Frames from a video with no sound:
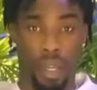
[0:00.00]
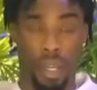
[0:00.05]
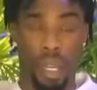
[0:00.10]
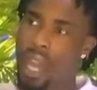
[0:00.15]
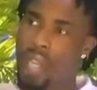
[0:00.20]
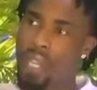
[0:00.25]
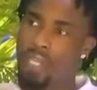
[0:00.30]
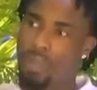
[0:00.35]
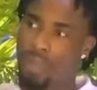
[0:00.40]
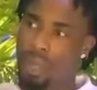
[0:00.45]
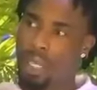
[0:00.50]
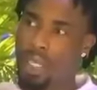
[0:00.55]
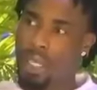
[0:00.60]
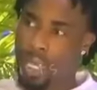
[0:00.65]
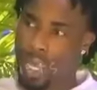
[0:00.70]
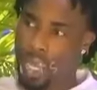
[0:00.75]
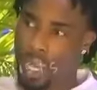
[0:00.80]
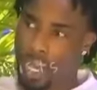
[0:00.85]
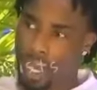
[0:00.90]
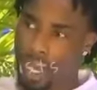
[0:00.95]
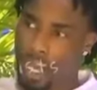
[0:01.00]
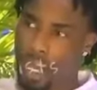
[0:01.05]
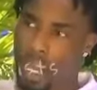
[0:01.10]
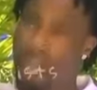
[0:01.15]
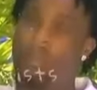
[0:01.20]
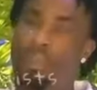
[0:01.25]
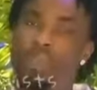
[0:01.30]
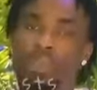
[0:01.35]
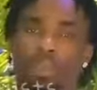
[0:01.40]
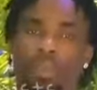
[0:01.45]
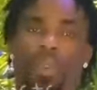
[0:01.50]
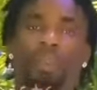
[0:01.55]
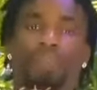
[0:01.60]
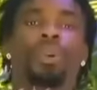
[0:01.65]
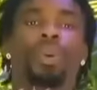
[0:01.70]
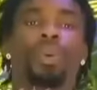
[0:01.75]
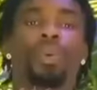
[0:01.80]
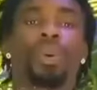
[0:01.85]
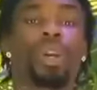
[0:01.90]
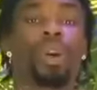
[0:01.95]
like in there even
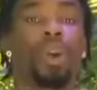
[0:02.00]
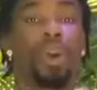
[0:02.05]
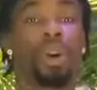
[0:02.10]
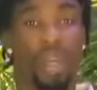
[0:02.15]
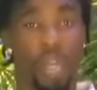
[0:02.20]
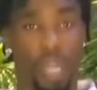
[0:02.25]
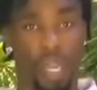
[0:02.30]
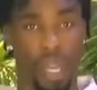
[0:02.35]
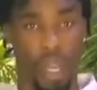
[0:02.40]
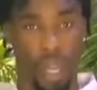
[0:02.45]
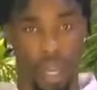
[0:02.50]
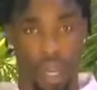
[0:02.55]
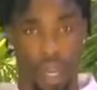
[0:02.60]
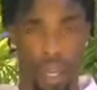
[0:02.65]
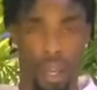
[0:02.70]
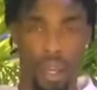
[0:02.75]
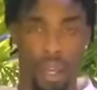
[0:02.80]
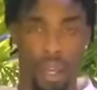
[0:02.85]
before we got here.